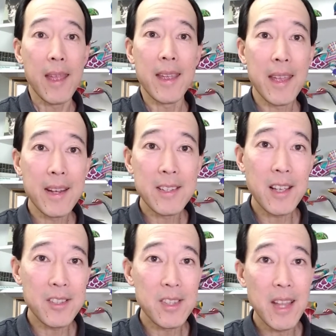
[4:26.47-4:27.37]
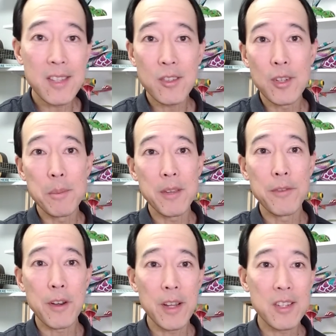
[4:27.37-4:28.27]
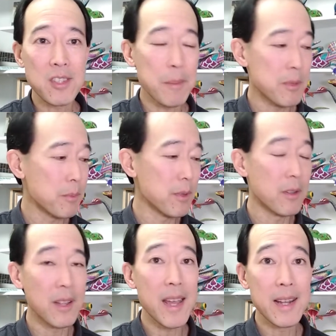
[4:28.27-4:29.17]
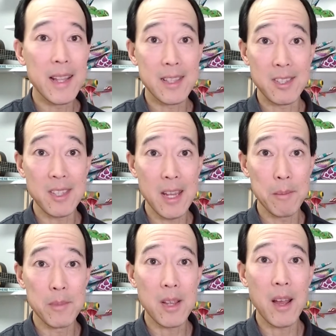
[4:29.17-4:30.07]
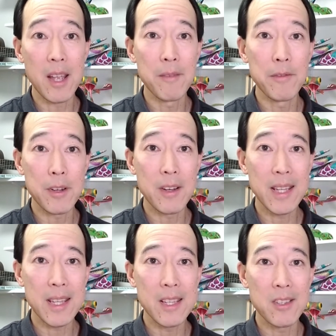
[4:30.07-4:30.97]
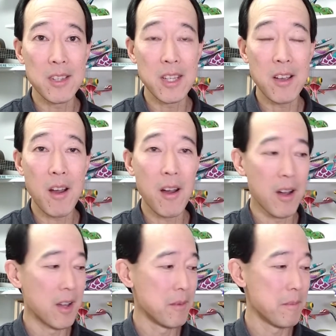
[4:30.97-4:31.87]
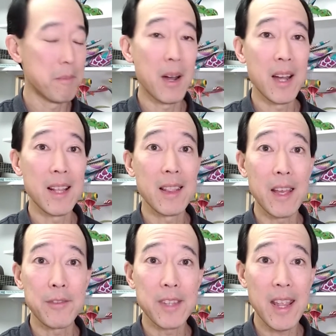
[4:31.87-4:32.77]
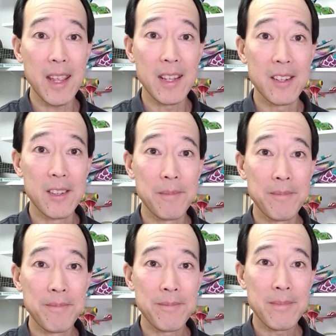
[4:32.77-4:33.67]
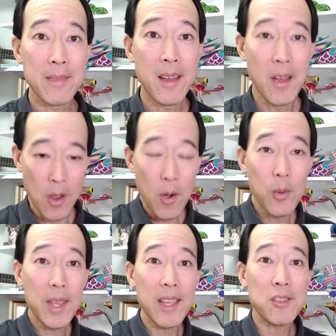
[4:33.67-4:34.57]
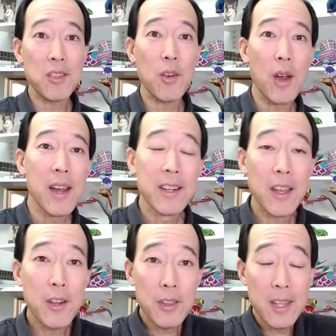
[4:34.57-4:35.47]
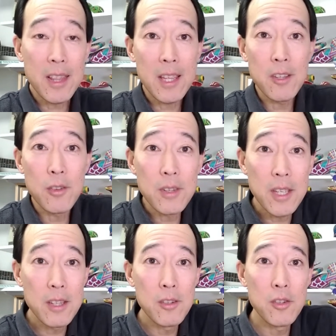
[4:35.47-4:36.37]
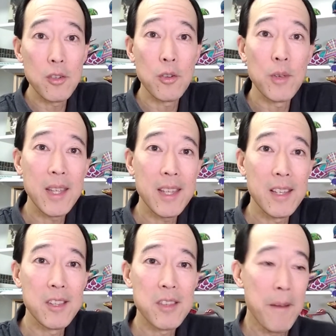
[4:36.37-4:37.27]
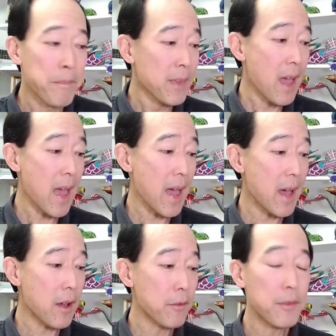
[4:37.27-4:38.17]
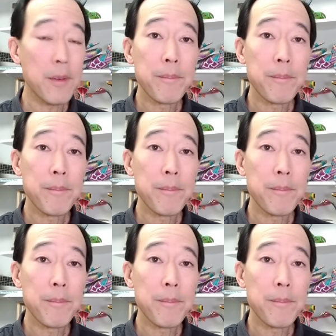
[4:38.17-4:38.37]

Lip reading: And it does, and that's going to be very acceptable and at the same time very easy on my left hand. Okay, so another thing that you can do is have